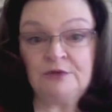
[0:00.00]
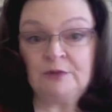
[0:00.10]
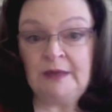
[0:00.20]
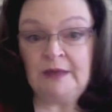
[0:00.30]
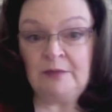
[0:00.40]
for
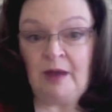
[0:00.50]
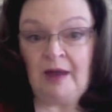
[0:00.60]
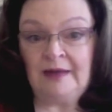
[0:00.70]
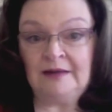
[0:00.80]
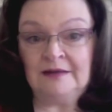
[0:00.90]
me and
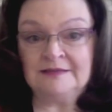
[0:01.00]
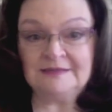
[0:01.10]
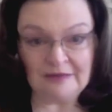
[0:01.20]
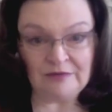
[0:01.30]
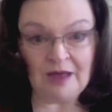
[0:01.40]
mine,
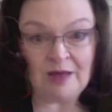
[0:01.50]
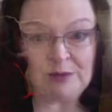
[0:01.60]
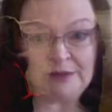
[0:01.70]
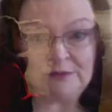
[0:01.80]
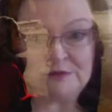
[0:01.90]
Saving
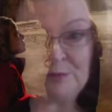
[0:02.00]
Amelie was